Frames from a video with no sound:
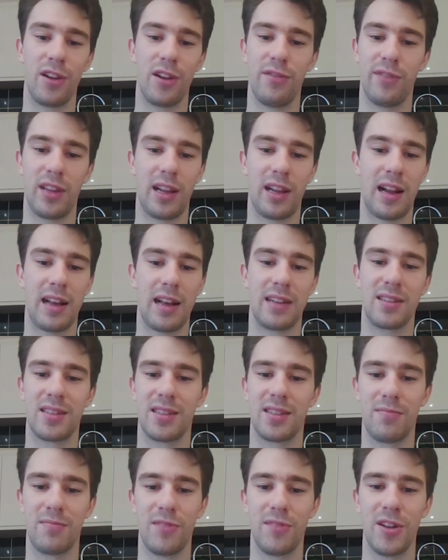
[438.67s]
over the
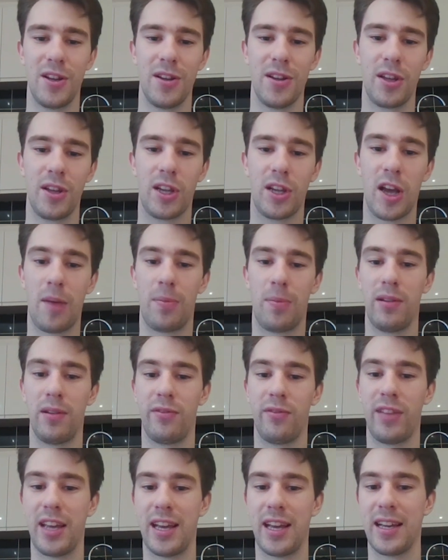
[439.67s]
last couple
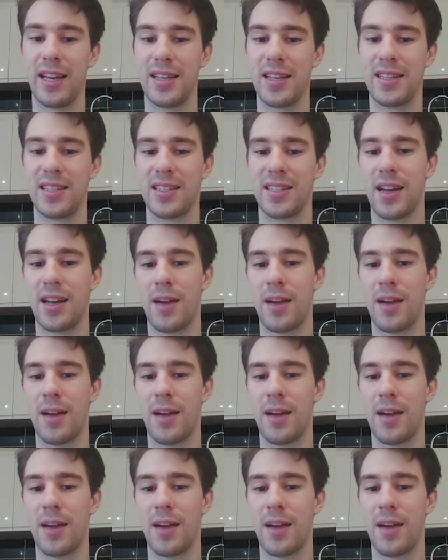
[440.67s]
of years.